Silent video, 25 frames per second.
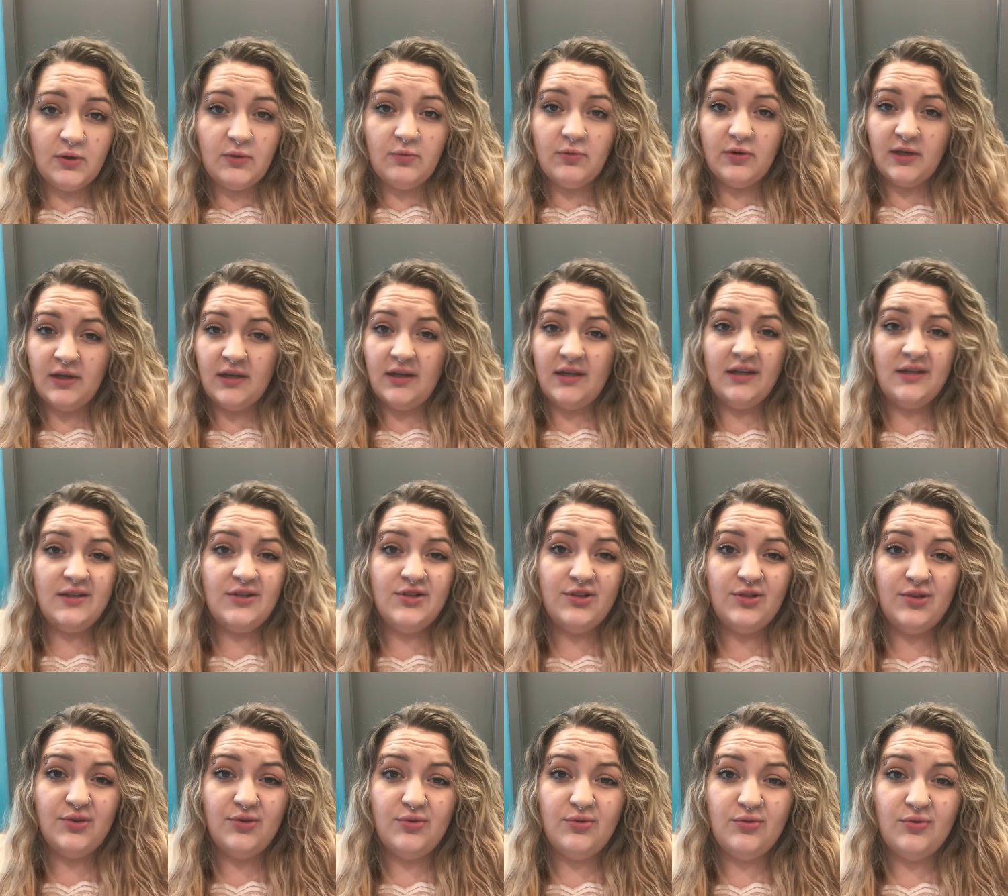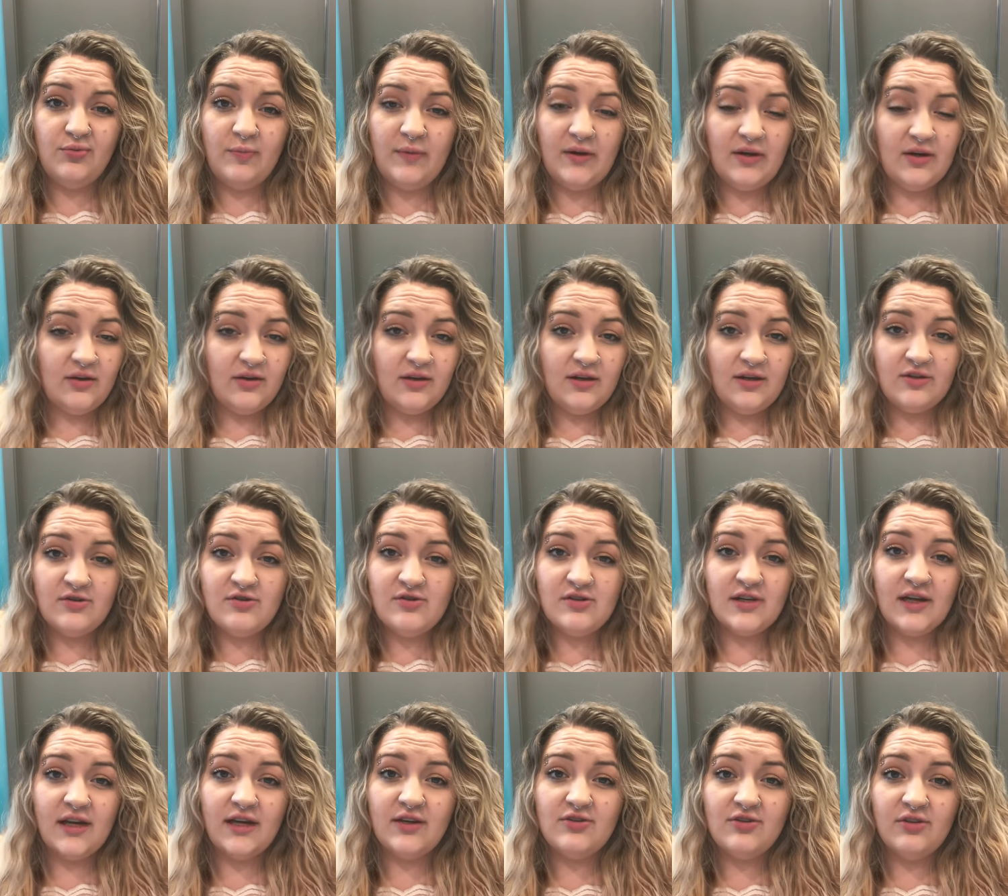we would need to be on the
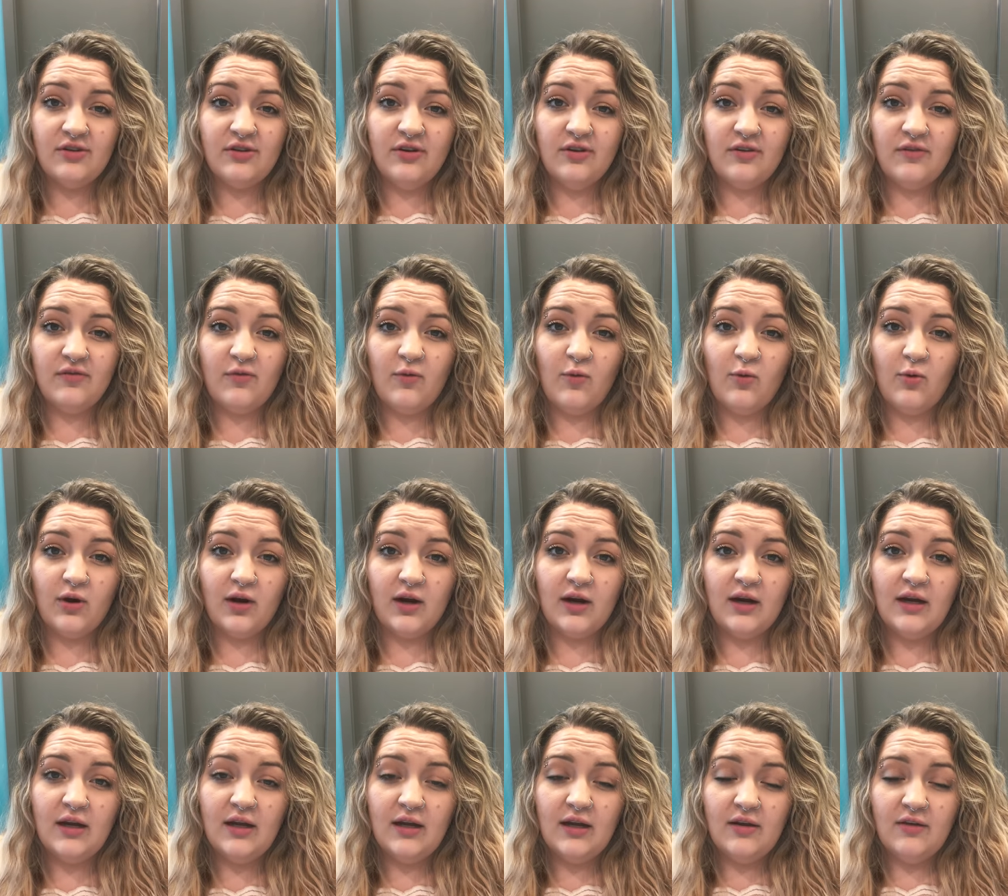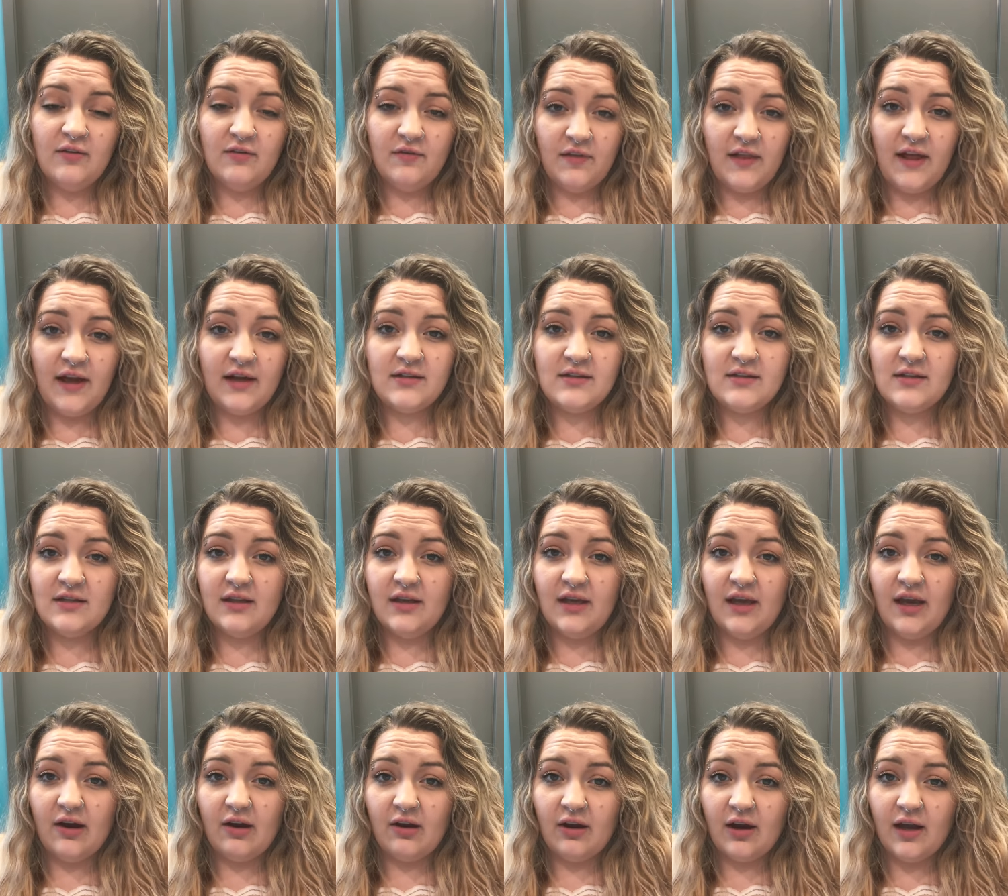internet to look for flats in
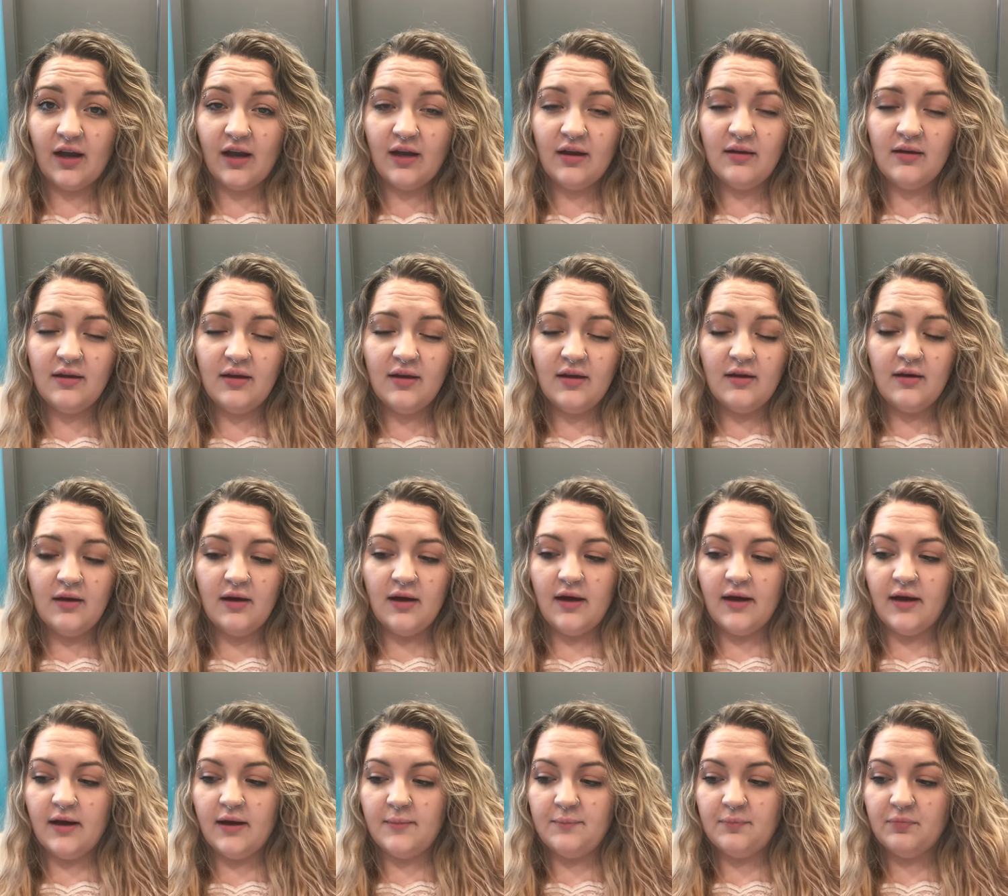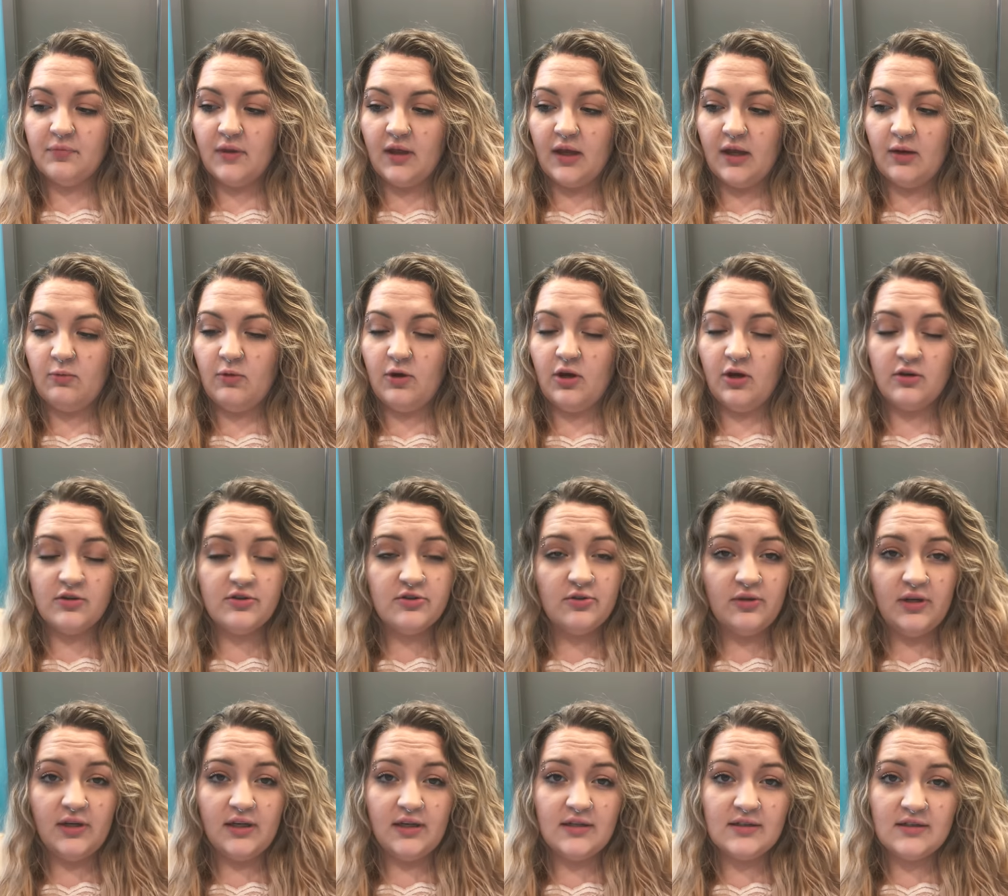the area. Um, and we
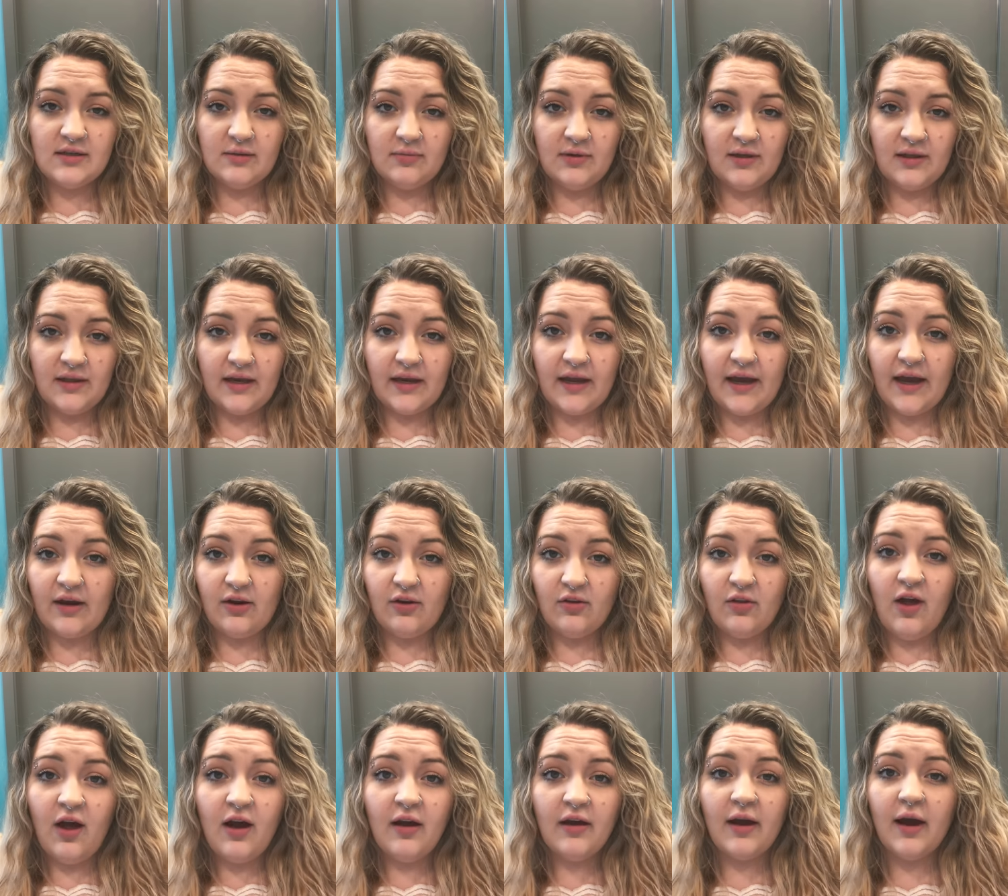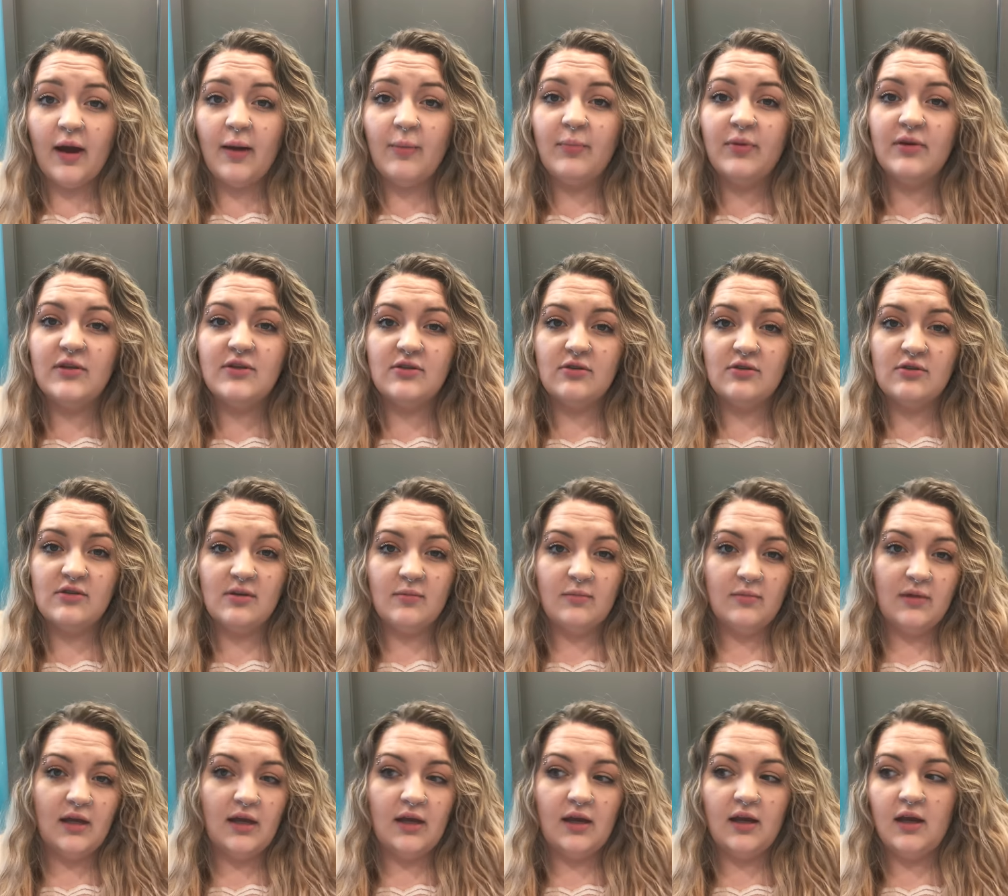also needed something that had a lockup. So
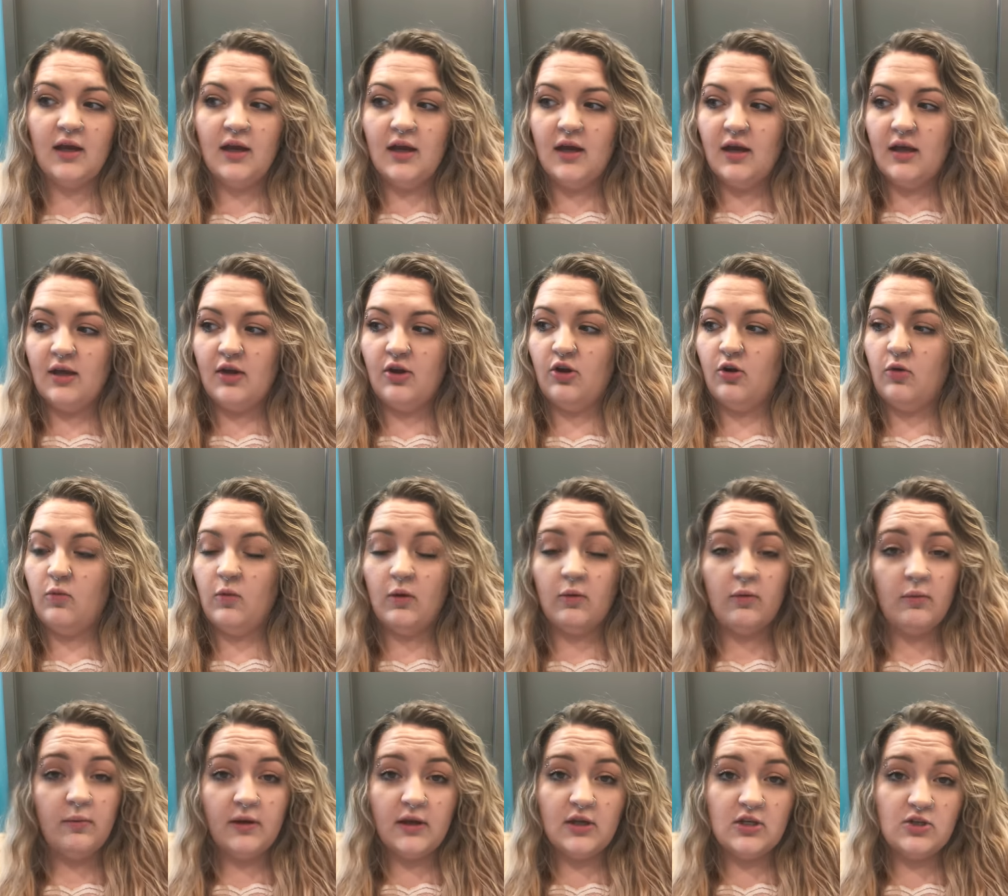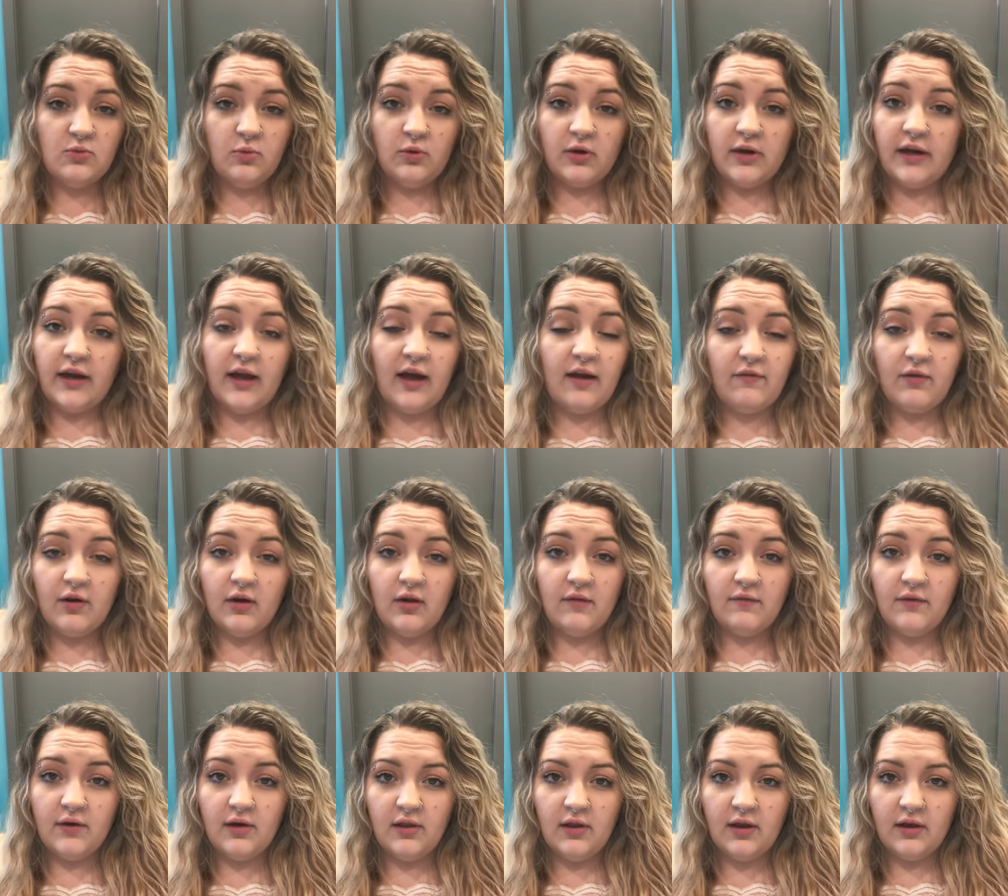something, you know, we're, cause we're gonna have all
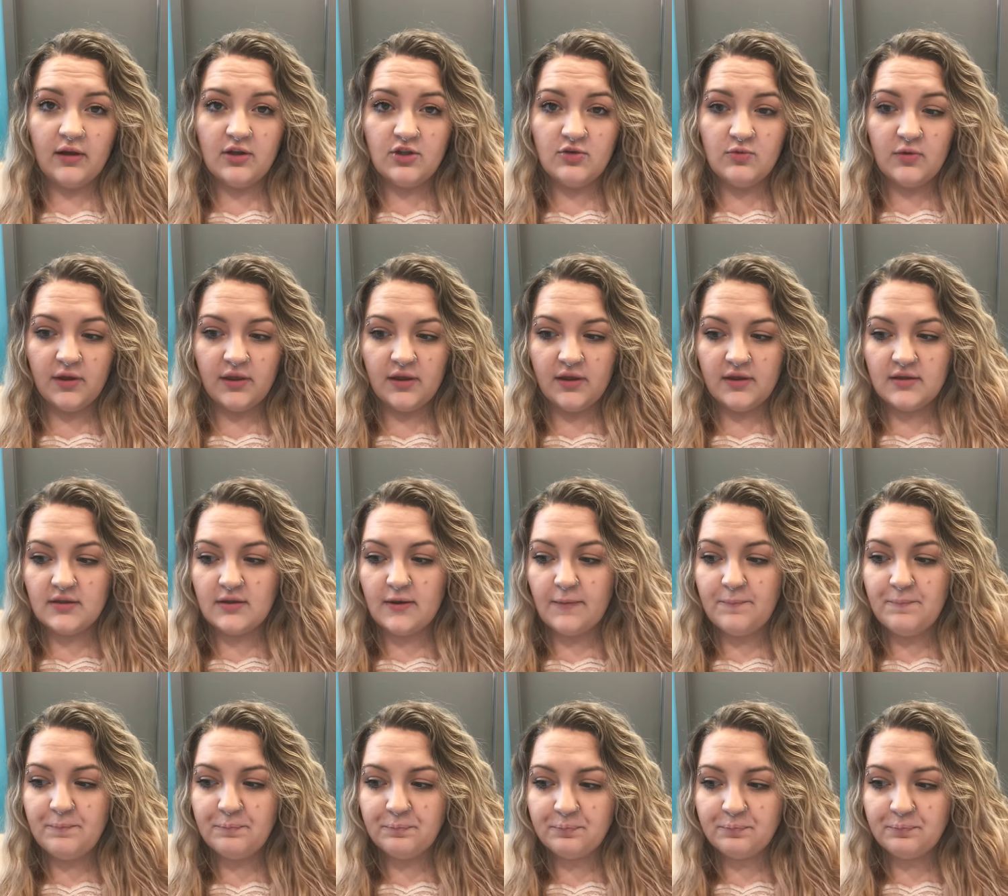of our luggage with us.